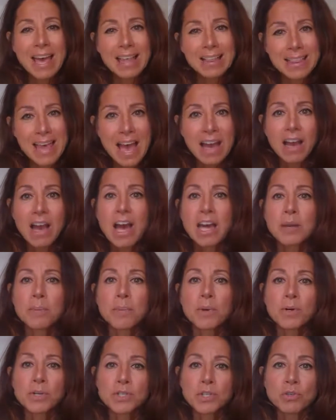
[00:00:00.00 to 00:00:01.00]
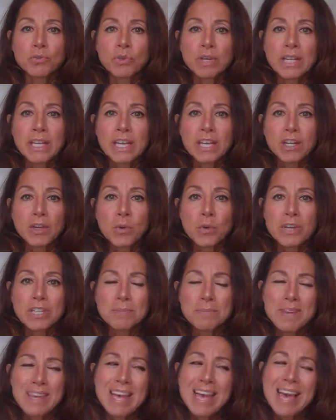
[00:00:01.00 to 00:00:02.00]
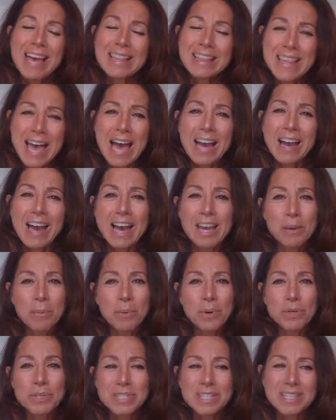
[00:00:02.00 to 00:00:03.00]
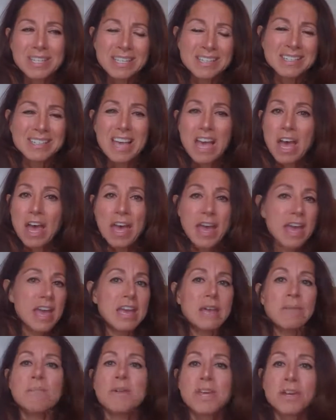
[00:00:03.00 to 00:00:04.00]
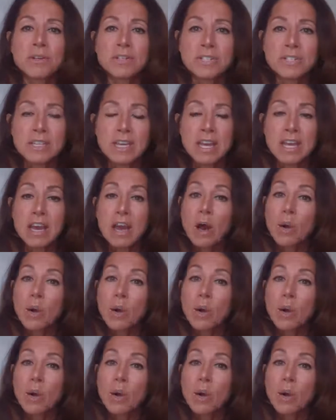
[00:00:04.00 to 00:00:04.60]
That kind of person really annoys me. That kind of person is A, B, or C.